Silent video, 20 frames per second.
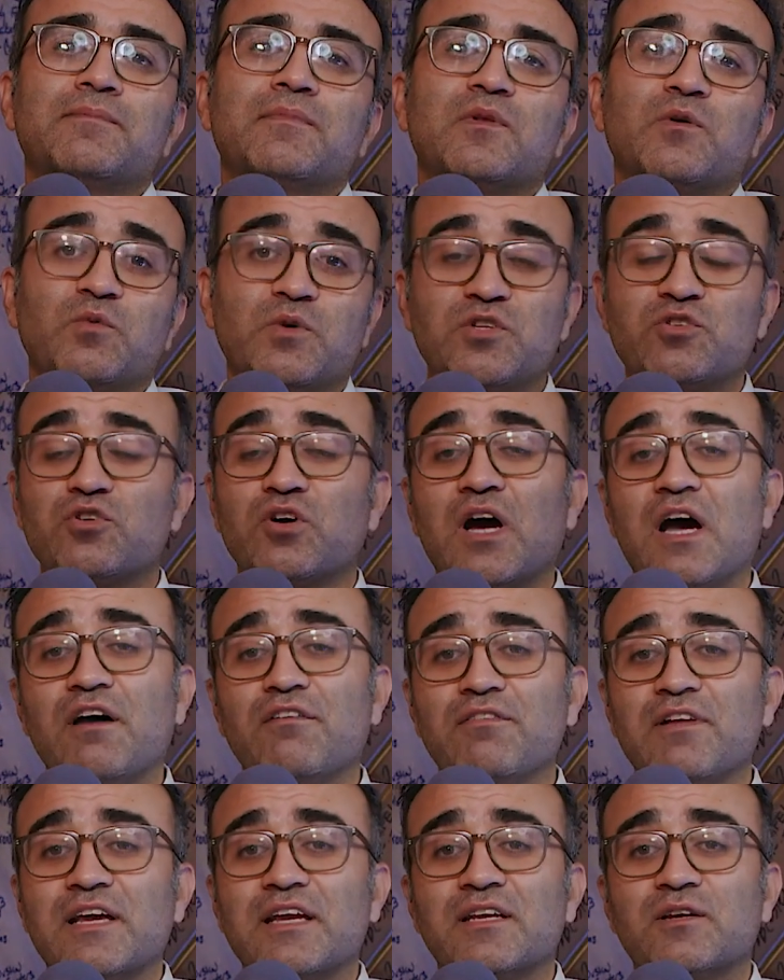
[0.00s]
we do have
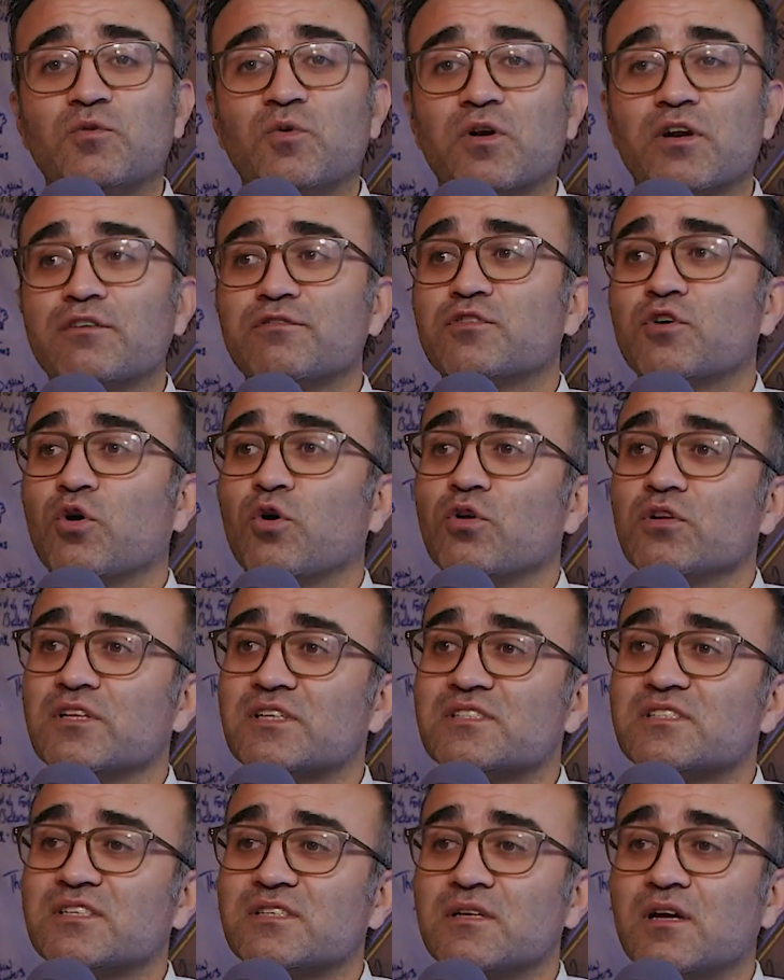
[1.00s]
like one of
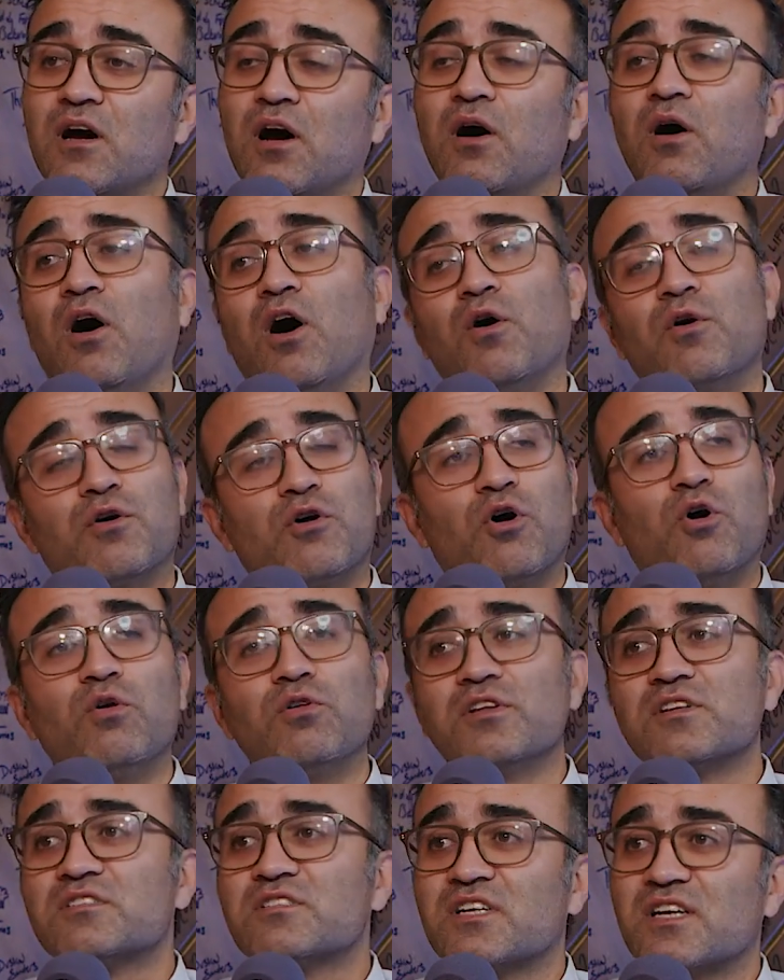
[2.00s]
our
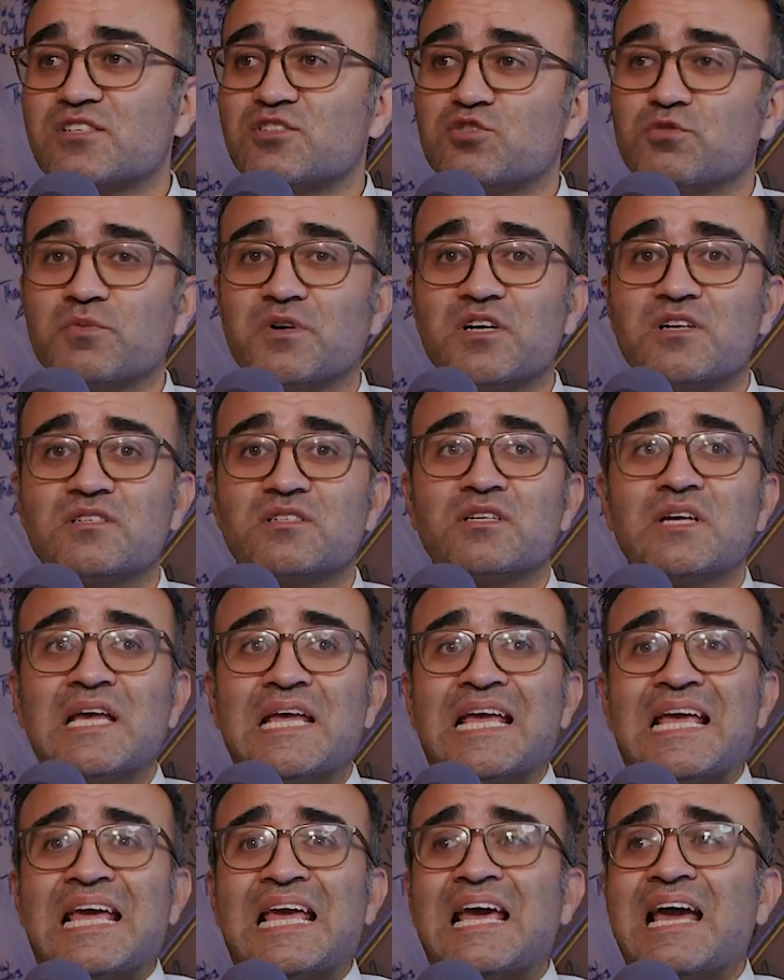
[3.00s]
oldest customers,
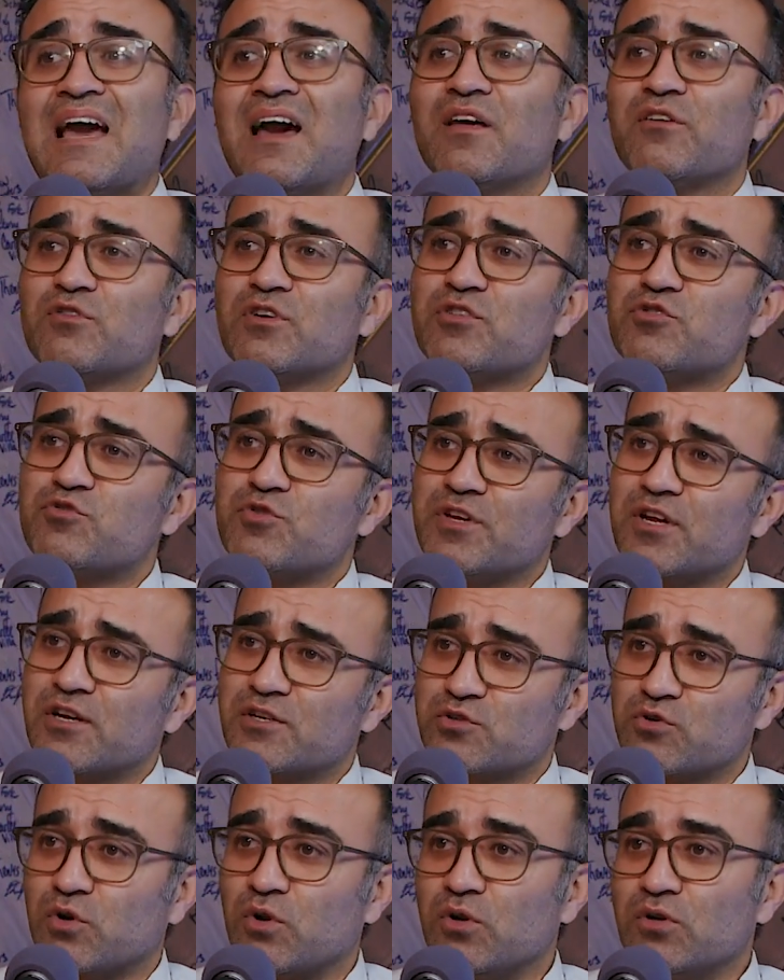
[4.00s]
103
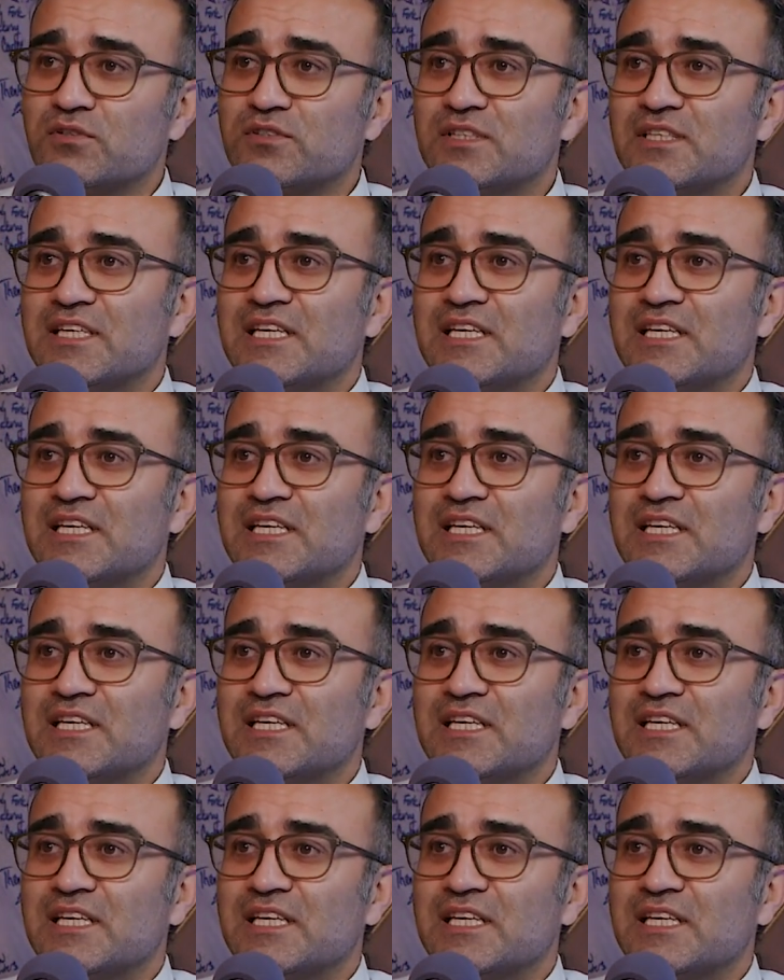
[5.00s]
years old.